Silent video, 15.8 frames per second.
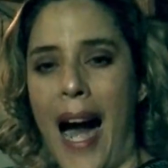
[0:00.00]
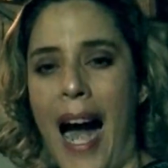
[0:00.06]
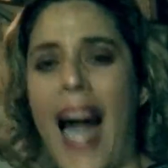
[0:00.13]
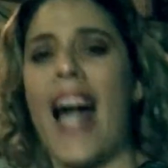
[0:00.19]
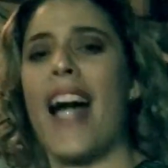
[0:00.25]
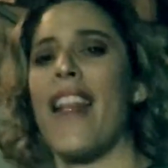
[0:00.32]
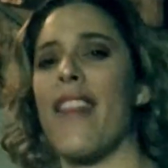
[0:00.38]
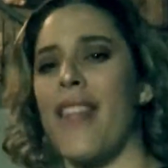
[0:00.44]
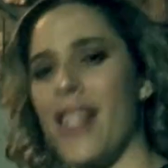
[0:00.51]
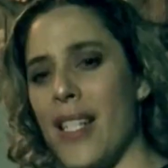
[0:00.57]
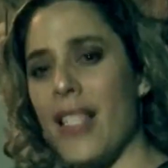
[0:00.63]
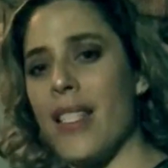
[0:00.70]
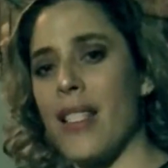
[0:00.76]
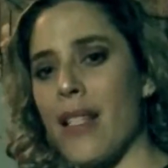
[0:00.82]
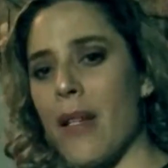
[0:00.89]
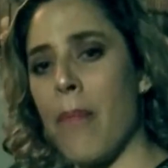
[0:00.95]
Are
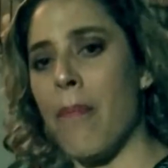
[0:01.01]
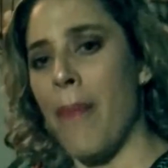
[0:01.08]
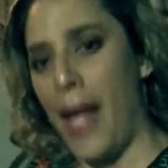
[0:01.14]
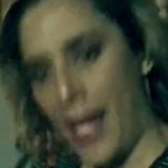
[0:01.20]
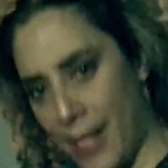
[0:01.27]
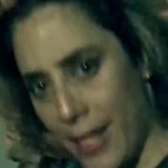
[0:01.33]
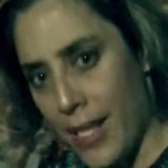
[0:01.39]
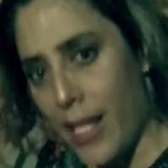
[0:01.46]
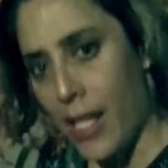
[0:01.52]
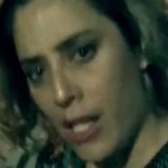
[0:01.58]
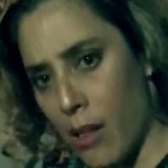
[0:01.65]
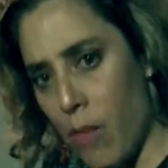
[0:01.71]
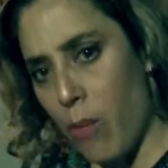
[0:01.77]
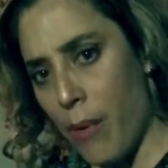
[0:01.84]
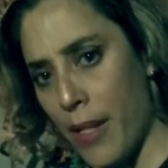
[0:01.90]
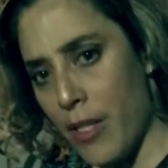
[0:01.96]
these
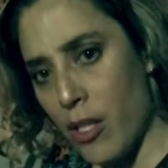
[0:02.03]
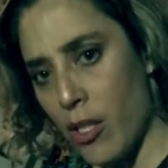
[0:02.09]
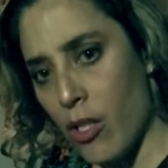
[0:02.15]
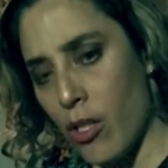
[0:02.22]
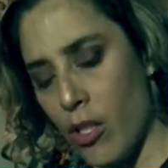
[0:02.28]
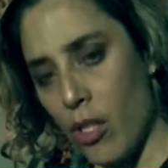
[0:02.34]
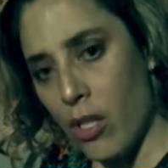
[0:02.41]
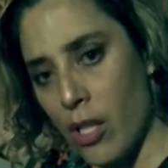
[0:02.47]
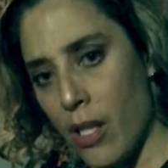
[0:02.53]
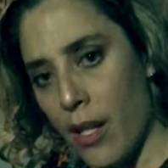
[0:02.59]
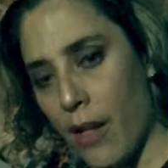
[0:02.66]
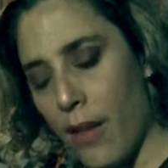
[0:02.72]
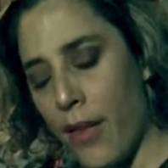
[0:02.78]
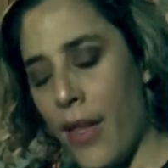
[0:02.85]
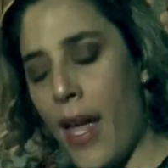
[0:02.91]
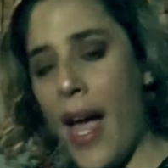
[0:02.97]
Mexican pesos?
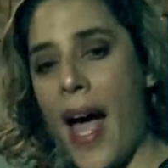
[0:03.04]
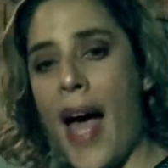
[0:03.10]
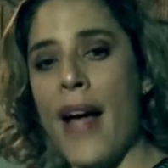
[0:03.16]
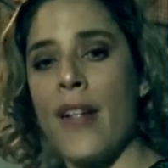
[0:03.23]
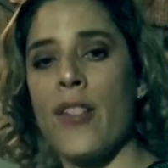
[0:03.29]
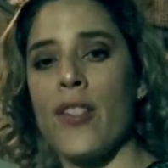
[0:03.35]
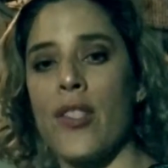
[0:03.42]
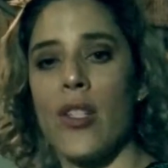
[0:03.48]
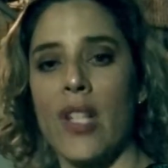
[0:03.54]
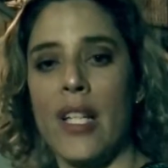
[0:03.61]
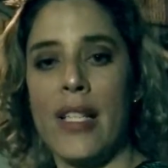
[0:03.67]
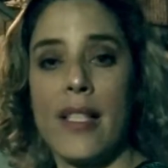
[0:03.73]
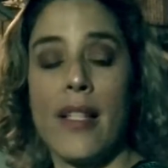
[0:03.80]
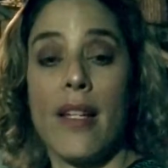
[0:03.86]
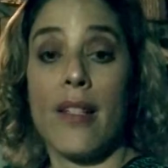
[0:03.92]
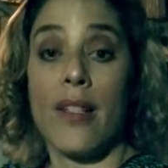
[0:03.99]
The answer
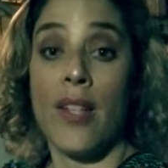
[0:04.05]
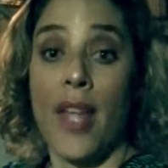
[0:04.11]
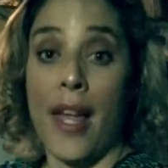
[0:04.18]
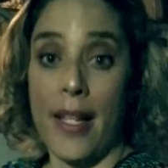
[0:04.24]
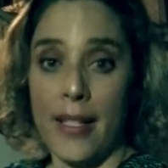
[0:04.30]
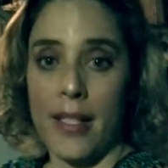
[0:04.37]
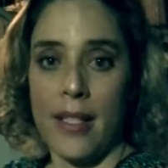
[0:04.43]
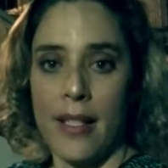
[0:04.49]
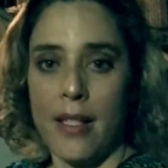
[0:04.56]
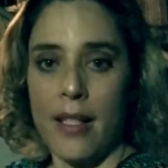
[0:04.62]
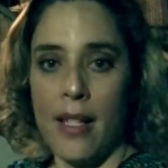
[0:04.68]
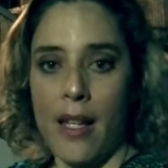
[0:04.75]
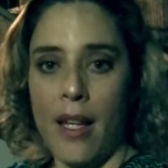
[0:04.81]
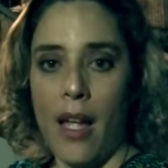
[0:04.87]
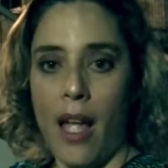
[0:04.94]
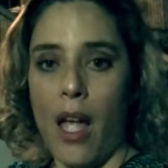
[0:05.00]
is yes.
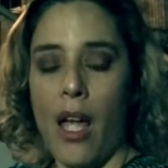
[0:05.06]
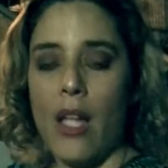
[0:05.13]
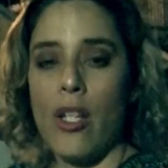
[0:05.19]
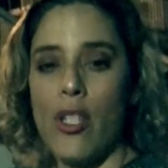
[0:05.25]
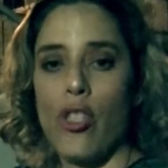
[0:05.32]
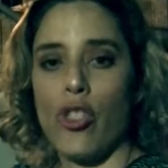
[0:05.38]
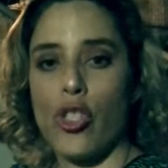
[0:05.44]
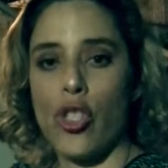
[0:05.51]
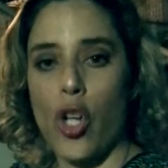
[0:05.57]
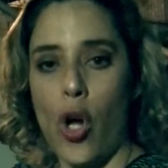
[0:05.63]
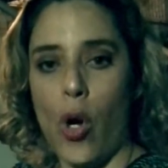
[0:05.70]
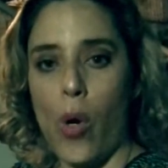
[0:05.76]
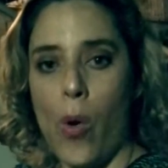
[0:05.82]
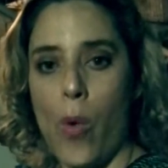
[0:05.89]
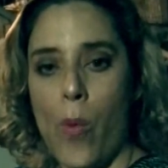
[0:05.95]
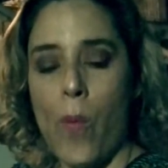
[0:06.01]

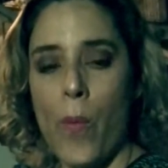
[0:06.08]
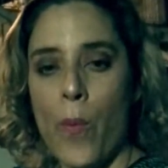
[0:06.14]
So,